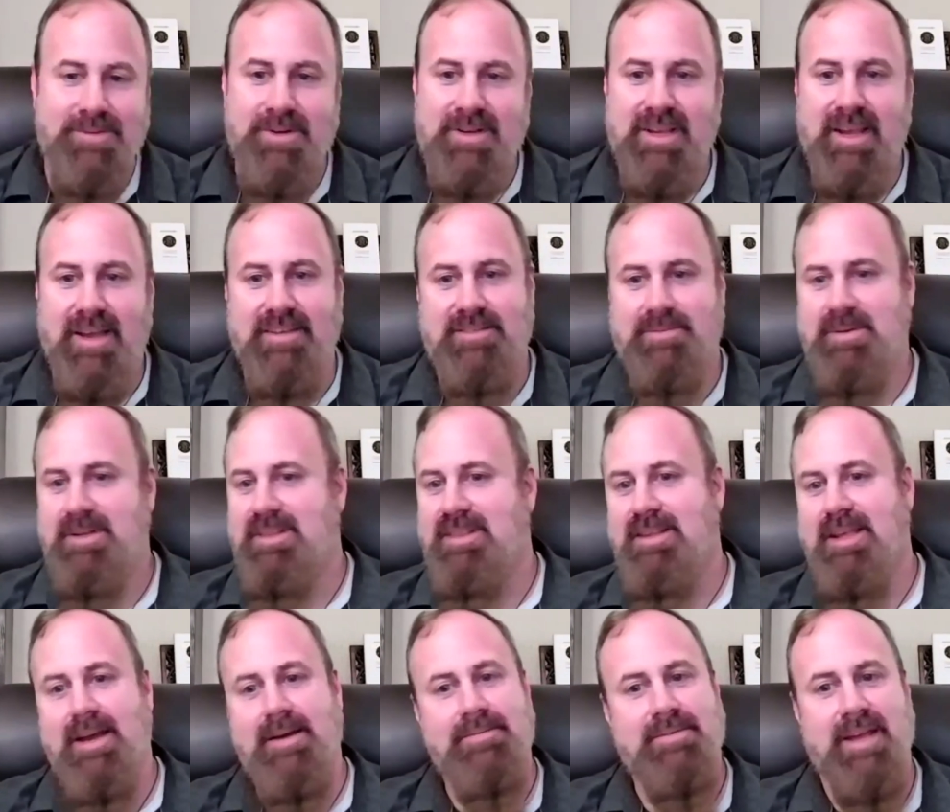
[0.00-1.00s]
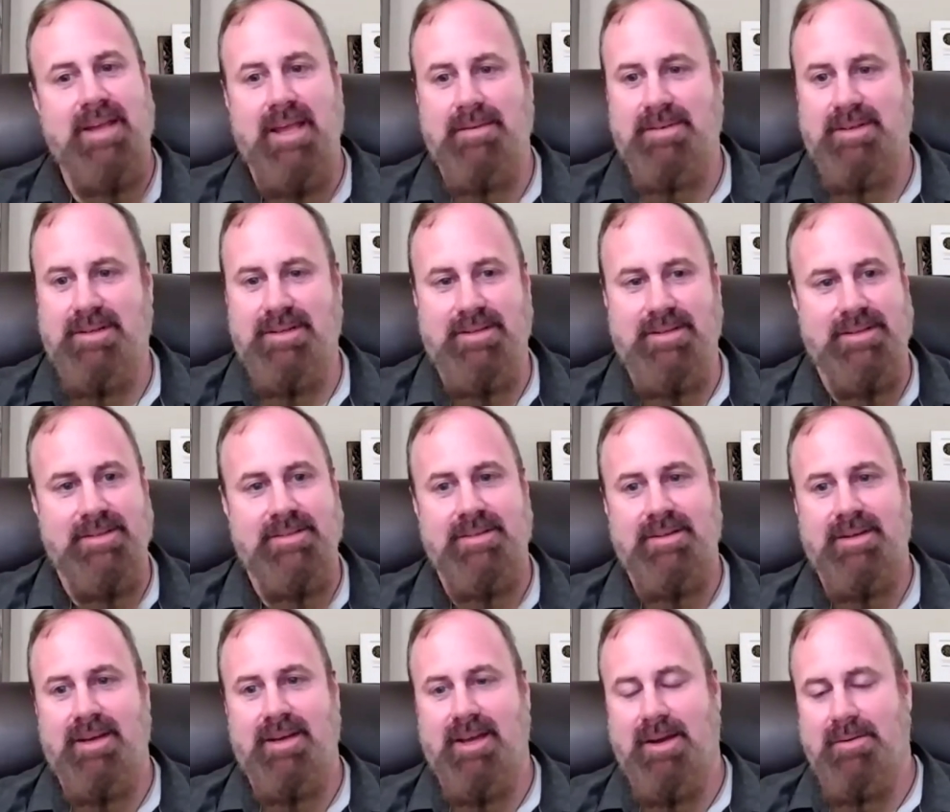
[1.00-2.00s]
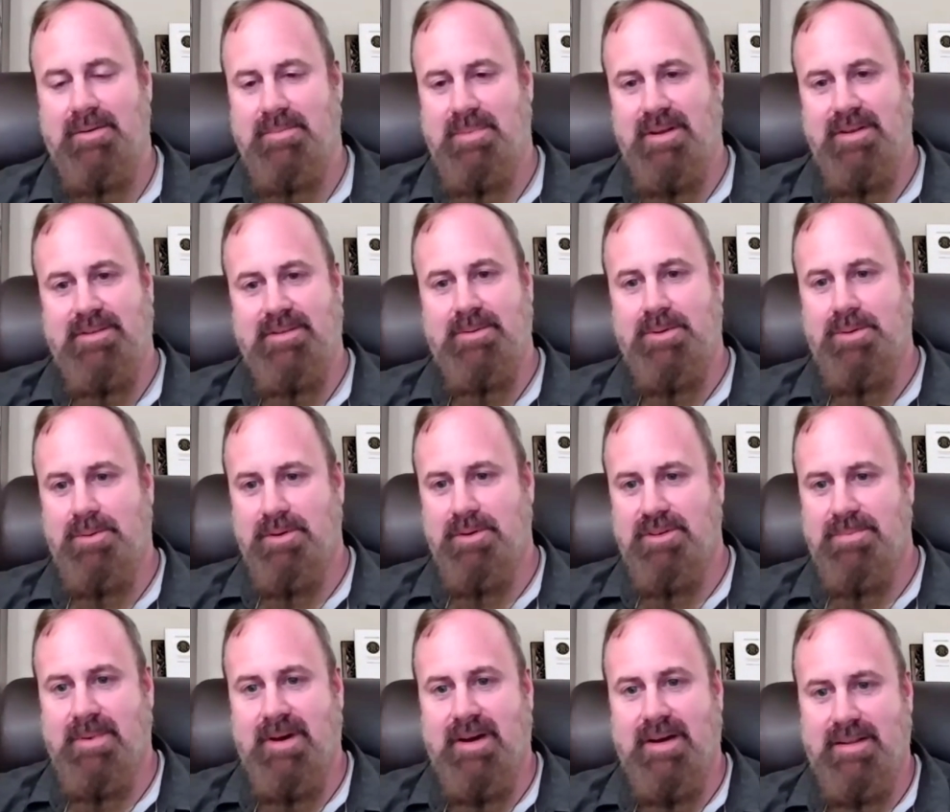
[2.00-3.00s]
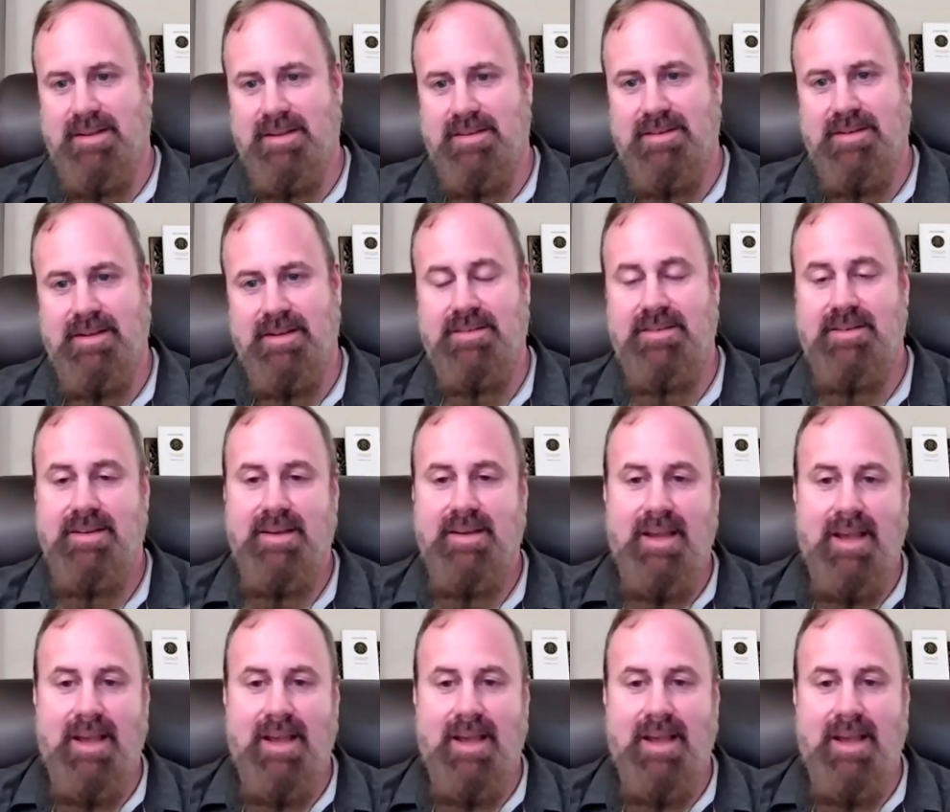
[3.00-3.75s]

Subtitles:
guest. We loved having her. We've been in some correspondence since.